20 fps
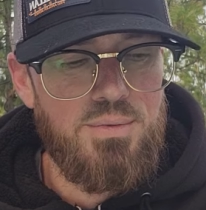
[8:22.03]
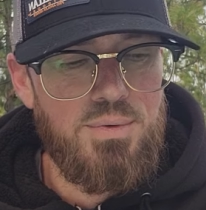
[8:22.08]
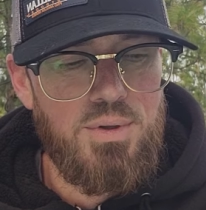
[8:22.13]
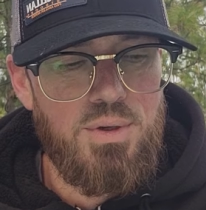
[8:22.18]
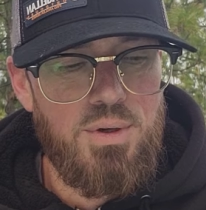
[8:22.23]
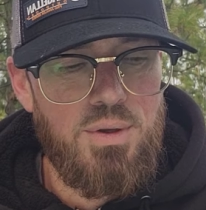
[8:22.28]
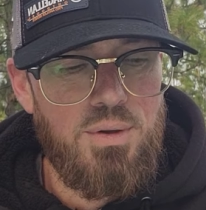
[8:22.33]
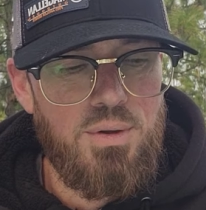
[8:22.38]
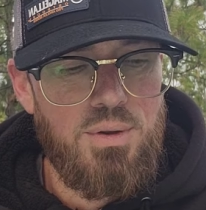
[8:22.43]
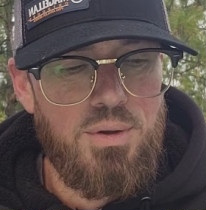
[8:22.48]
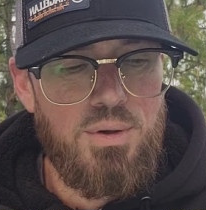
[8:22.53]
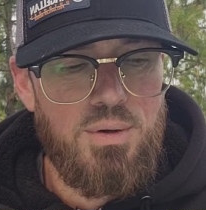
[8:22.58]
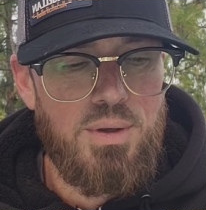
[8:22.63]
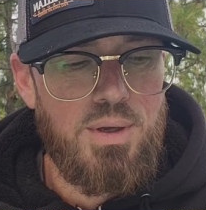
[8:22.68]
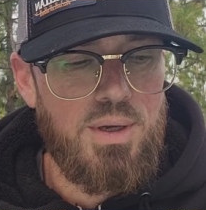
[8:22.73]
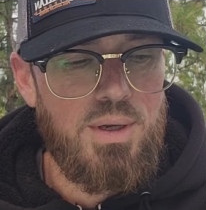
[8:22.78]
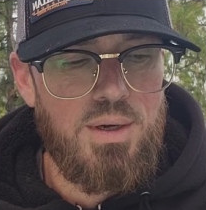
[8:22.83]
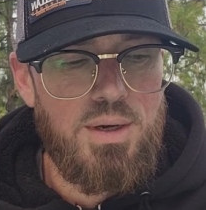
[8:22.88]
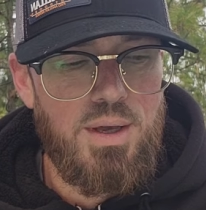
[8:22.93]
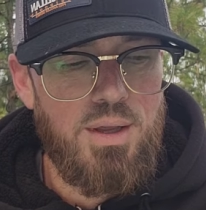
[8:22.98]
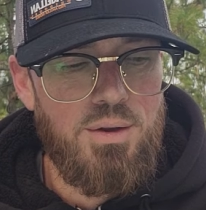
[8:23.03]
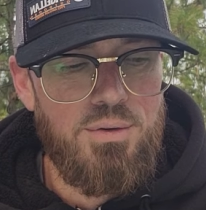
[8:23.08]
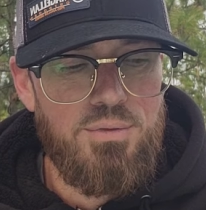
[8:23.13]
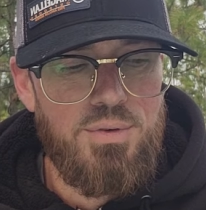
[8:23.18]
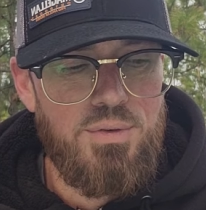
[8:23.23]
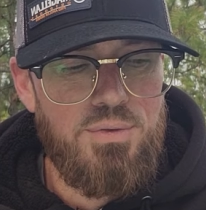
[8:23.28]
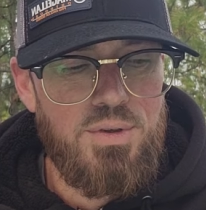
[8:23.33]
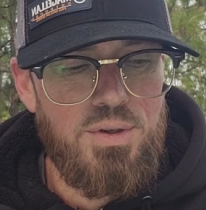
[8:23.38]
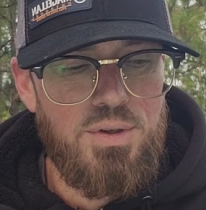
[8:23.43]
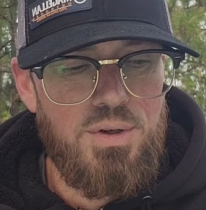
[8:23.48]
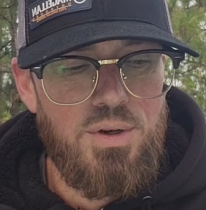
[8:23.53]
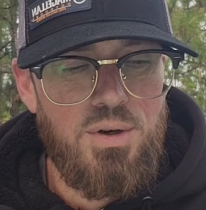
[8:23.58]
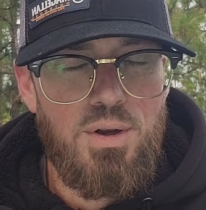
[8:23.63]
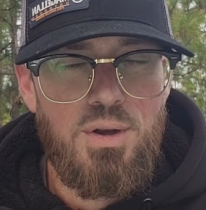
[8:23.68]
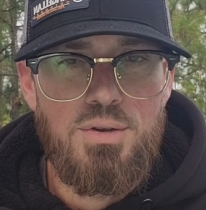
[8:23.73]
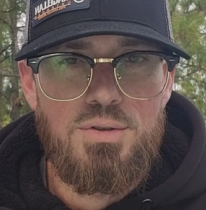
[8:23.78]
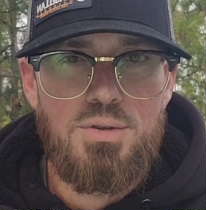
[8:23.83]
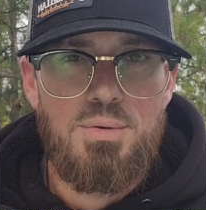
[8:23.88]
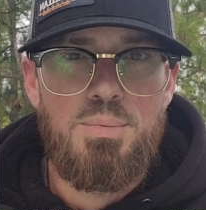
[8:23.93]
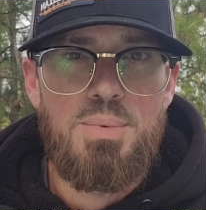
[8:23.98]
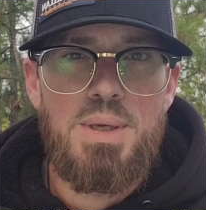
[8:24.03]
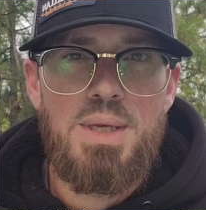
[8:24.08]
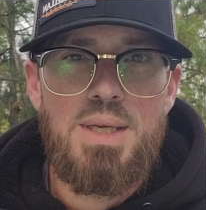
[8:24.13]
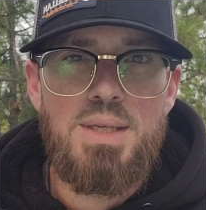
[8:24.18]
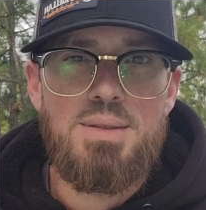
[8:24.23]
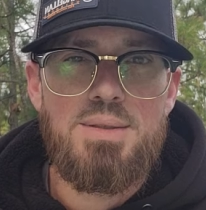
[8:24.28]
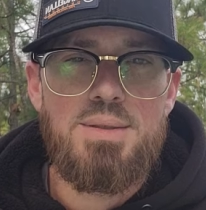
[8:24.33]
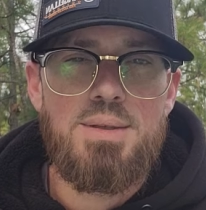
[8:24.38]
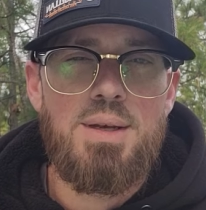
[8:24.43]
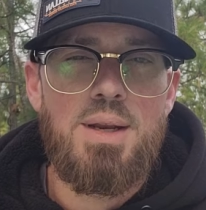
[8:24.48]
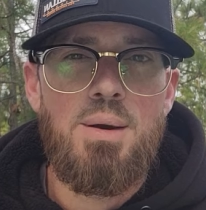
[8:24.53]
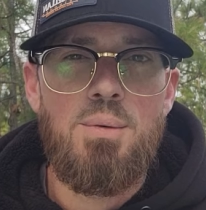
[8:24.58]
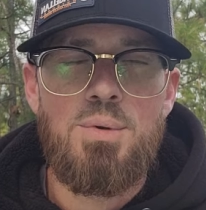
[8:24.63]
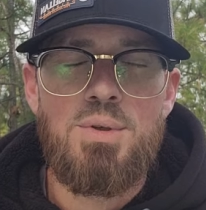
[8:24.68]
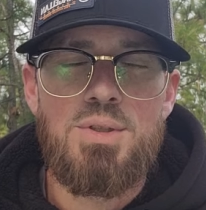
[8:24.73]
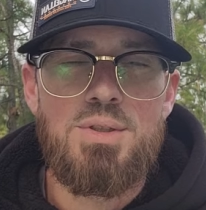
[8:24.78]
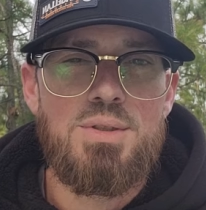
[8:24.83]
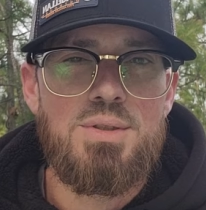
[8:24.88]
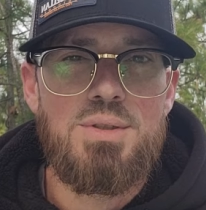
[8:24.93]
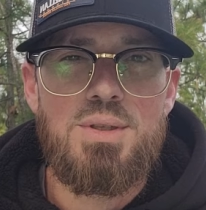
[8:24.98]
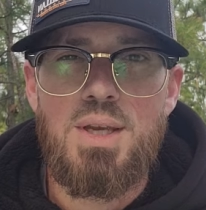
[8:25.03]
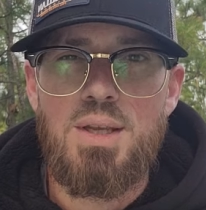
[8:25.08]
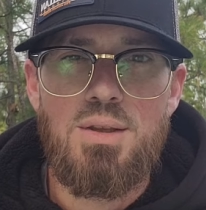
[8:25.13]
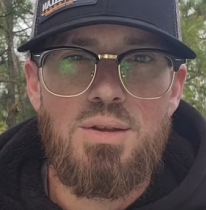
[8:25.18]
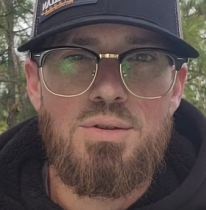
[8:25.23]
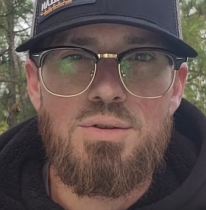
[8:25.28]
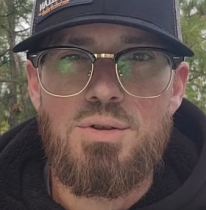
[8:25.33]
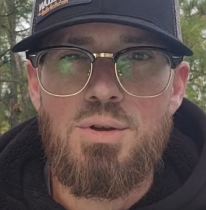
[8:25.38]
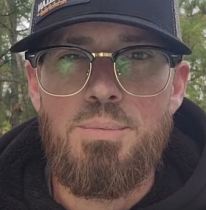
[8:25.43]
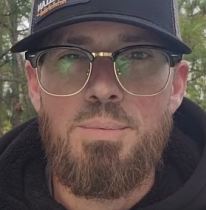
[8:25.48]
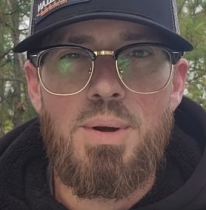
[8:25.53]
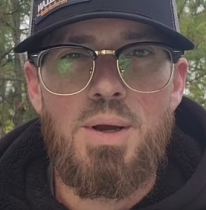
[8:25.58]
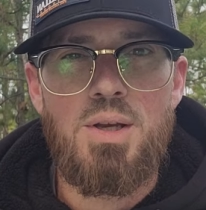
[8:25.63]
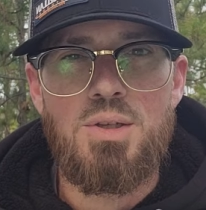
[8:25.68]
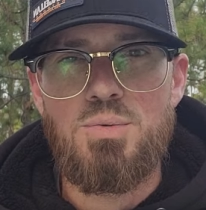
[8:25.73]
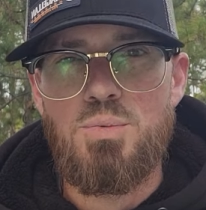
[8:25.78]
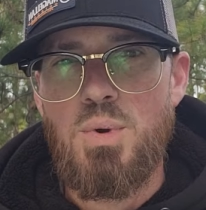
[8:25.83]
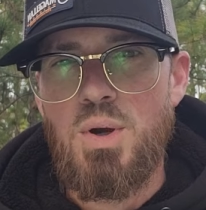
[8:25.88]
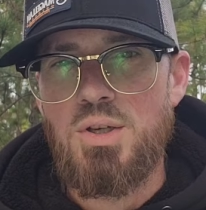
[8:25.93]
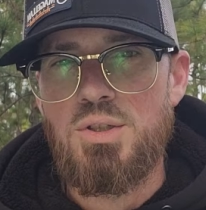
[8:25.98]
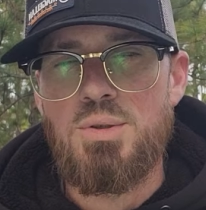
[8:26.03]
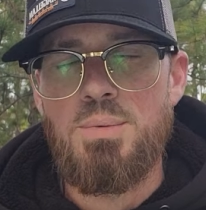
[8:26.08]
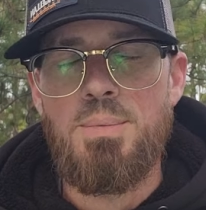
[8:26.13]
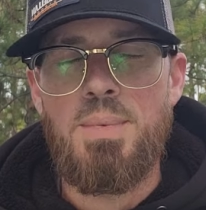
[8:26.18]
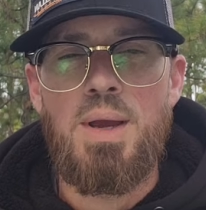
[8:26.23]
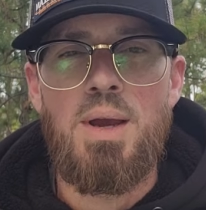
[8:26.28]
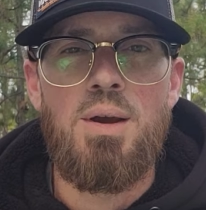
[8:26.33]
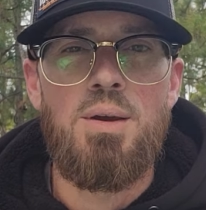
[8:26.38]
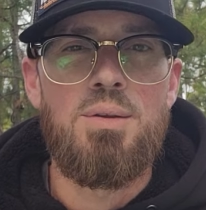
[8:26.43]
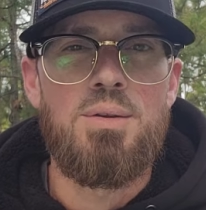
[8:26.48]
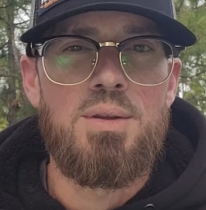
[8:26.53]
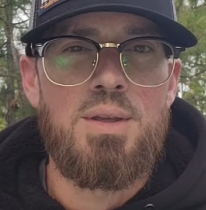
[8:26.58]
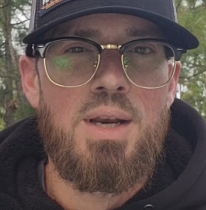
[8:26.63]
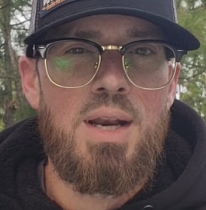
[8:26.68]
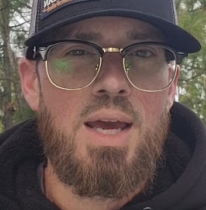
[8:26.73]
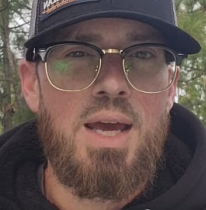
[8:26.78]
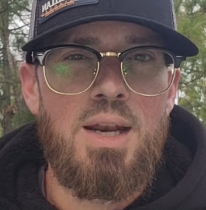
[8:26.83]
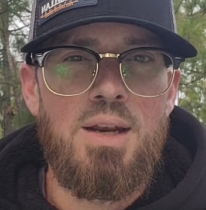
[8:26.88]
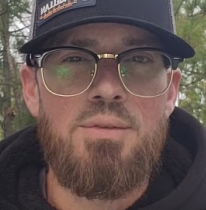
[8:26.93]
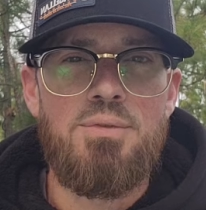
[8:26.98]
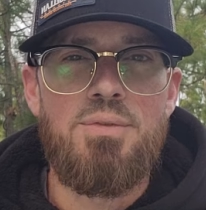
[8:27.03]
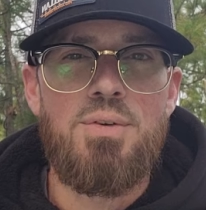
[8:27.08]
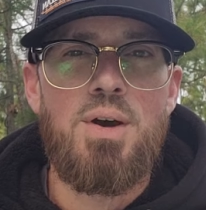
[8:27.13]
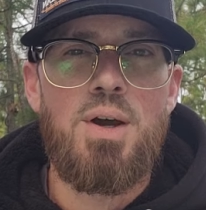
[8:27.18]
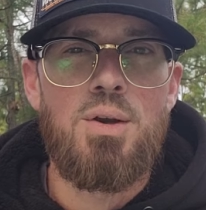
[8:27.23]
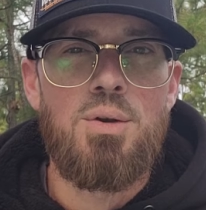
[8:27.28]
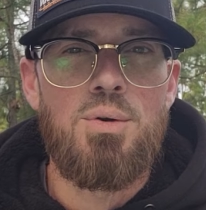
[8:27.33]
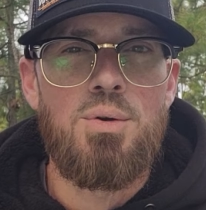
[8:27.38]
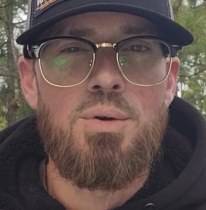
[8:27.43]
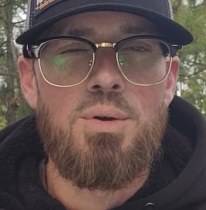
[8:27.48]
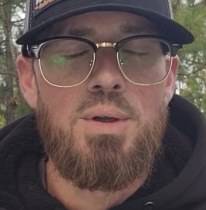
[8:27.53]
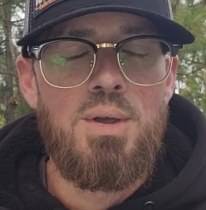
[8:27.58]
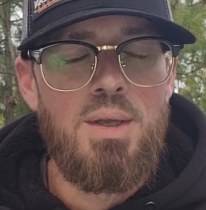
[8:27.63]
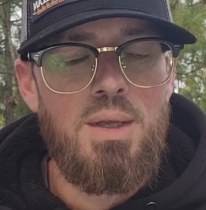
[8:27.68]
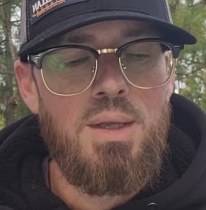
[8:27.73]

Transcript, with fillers: You know, they're like a dollar fifty, two dollars a piece, and I would just take those little balls, wash them out, and then I had a funnel